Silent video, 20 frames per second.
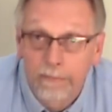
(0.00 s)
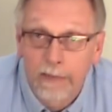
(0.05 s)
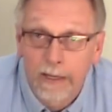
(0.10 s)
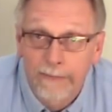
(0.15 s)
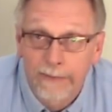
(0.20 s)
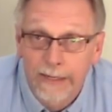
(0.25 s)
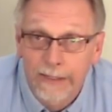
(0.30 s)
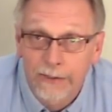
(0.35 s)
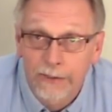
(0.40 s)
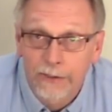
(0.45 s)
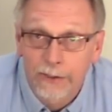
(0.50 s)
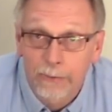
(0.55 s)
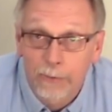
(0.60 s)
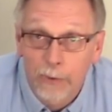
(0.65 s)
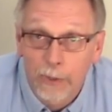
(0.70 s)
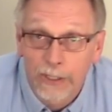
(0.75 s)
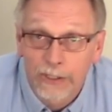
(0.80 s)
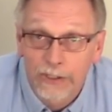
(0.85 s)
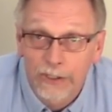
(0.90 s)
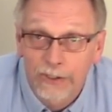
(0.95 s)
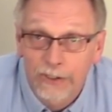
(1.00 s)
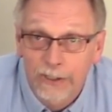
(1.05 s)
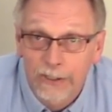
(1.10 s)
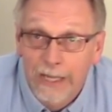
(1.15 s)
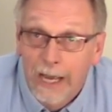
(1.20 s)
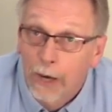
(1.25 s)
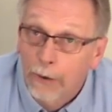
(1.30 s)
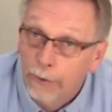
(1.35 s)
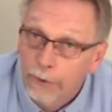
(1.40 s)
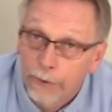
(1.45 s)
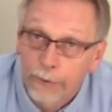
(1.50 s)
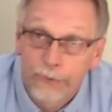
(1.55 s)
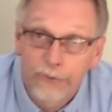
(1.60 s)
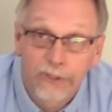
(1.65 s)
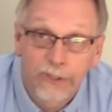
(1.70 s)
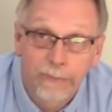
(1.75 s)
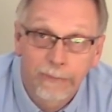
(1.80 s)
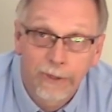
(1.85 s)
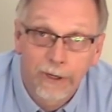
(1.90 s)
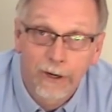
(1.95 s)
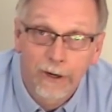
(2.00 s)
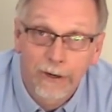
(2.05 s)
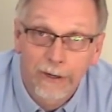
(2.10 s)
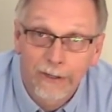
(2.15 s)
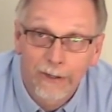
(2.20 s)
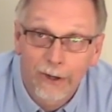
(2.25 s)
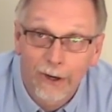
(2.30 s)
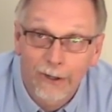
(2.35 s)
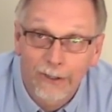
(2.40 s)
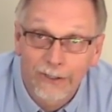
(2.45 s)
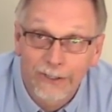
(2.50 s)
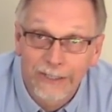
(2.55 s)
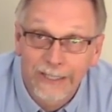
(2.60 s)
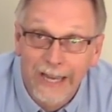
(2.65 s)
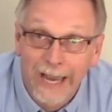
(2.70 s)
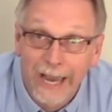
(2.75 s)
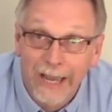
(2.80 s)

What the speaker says: I've answered some questions on how to do CPR in dogs and cats.